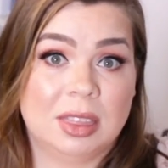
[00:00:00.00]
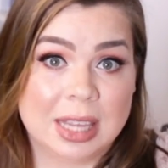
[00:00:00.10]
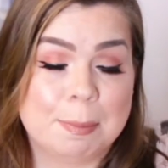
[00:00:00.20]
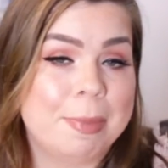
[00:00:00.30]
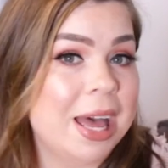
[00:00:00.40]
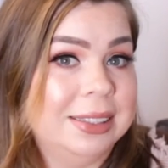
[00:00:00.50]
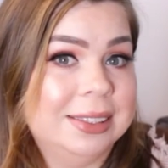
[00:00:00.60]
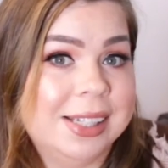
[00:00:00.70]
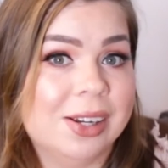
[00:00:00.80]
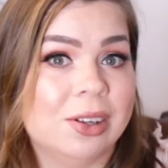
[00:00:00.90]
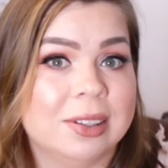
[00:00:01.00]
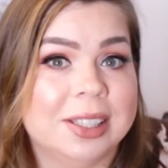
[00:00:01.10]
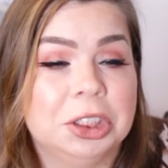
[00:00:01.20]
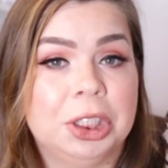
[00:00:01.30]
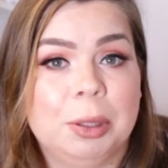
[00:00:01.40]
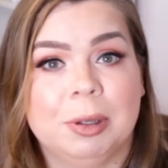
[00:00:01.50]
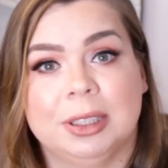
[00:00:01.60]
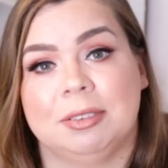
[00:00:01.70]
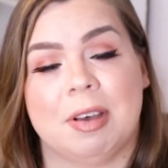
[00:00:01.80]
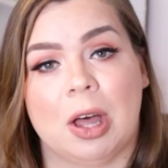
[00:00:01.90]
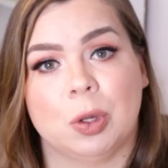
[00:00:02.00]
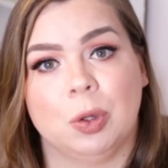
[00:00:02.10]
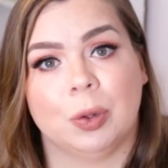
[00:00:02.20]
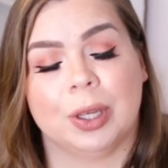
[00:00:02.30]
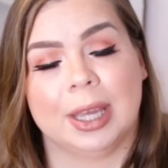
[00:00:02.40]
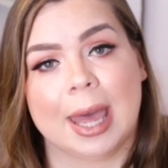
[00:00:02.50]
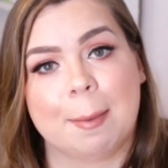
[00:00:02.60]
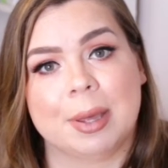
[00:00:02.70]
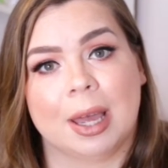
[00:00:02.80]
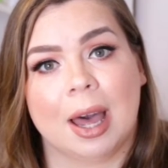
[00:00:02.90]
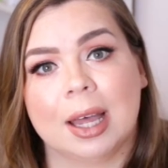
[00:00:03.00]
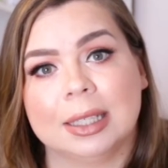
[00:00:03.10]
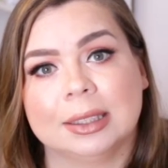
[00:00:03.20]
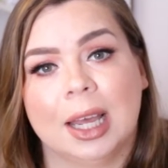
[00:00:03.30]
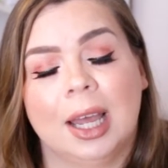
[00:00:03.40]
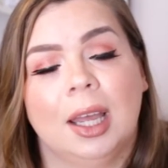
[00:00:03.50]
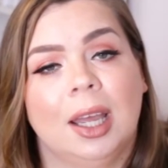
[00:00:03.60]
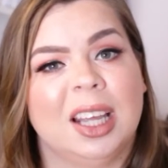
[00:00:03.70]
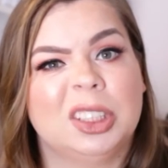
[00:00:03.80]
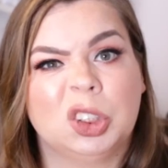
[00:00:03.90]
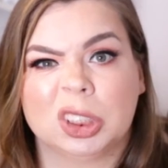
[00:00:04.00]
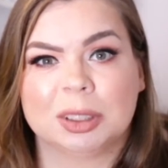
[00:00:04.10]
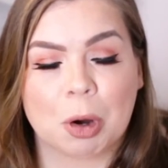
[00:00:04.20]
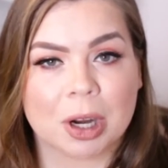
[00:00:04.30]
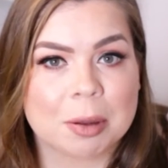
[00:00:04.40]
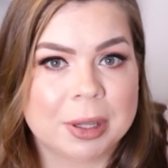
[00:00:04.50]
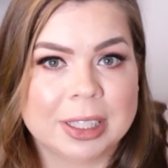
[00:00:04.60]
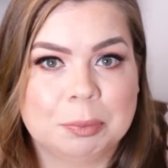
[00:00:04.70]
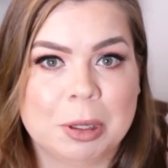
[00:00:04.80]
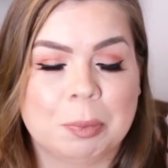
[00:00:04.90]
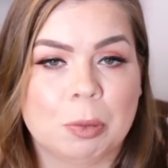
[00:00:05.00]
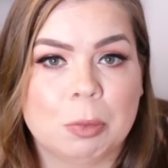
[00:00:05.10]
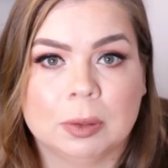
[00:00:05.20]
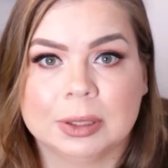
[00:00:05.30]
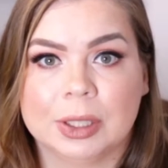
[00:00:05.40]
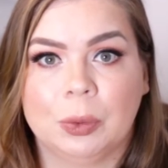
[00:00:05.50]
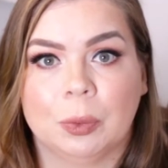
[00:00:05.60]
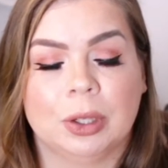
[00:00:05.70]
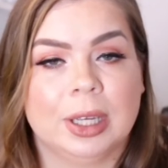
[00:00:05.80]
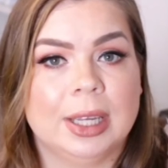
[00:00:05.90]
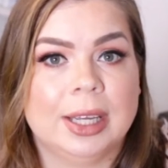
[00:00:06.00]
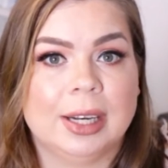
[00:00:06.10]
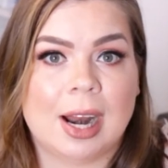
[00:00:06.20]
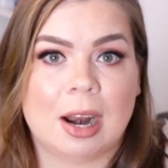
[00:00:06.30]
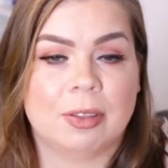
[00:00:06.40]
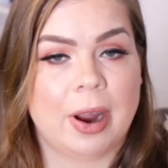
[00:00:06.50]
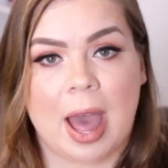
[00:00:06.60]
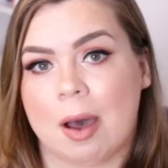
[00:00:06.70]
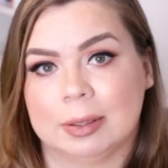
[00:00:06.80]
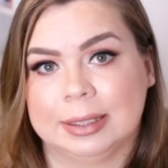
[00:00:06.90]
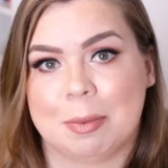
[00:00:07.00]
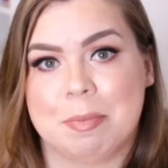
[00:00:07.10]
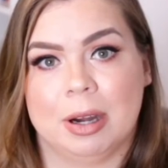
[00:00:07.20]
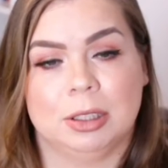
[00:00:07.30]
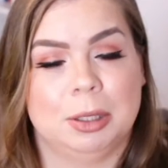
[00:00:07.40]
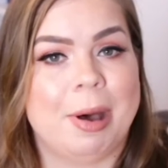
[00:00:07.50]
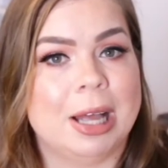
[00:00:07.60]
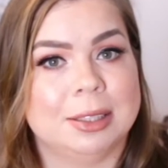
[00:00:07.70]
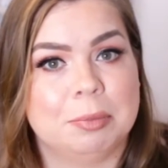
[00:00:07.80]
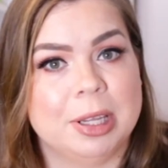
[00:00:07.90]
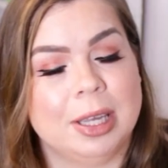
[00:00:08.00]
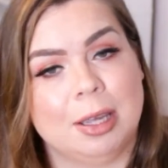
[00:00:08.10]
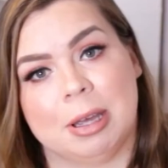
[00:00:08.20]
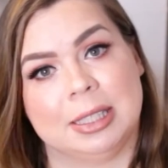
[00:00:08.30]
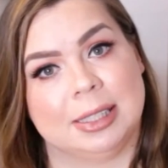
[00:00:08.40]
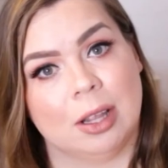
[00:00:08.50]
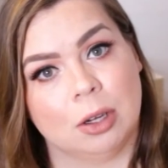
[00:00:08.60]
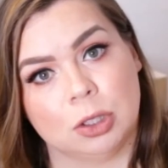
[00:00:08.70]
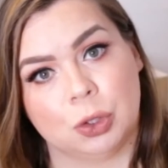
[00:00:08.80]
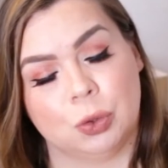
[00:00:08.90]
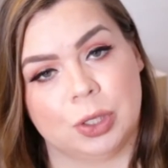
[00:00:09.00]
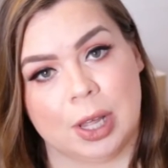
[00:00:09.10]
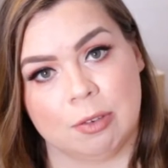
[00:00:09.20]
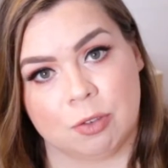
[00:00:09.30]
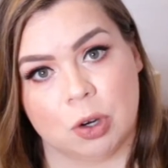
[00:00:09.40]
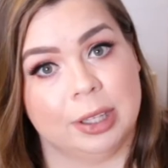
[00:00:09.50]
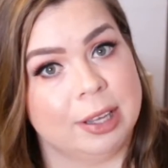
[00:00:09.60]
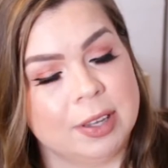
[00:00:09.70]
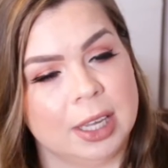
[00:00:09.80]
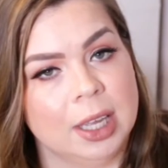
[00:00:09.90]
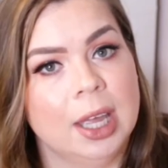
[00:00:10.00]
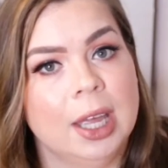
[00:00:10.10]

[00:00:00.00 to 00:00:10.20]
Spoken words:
the best deal, the cheapest value you can get, because it's just marketplace people mostly who are looking to get it out of their house compared to possibly eBay sellers who sell it for a living.